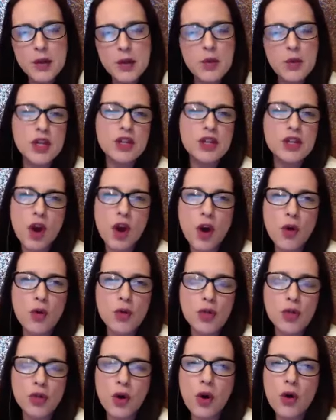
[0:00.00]
We
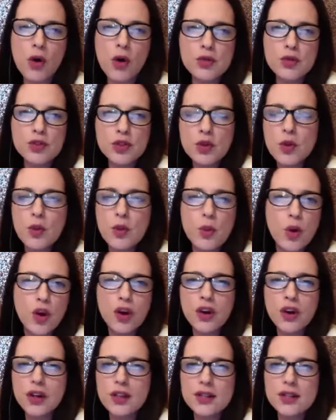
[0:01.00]
know those who
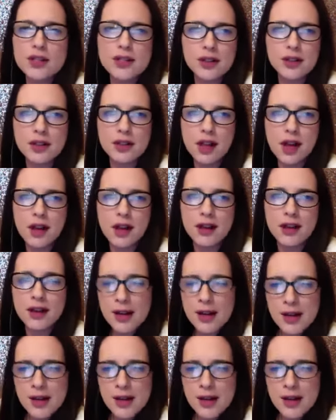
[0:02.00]
work in a salon,